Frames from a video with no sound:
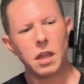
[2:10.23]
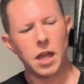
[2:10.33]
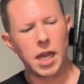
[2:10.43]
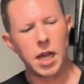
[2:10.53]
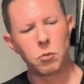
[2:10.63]

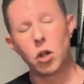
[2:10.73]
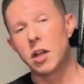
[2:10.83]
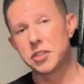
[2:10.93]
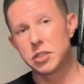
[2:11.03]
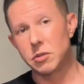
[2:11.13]
We'll
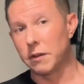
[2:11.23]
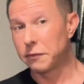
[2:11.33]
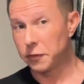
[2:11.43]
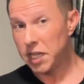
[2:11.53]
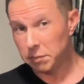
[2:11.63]
also do a
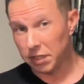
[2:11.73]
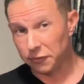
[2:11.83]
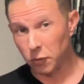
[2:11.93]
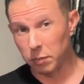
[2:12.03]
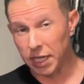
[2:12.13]
Friedman
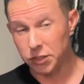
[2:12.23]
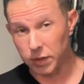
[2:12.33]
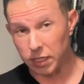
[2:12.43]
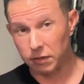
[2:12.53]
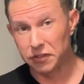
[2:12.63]
4x12.